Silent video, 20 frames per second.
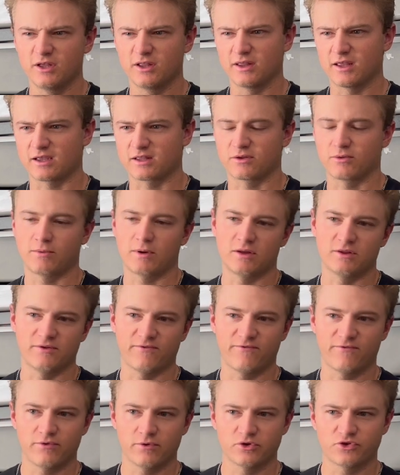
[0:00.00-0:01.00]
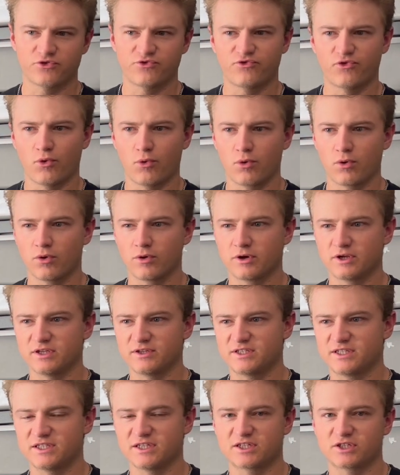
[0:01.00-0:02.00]
like around the first 4 to
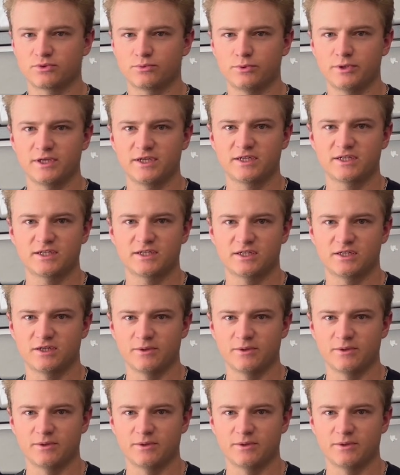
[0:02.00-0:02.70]
6 weeks,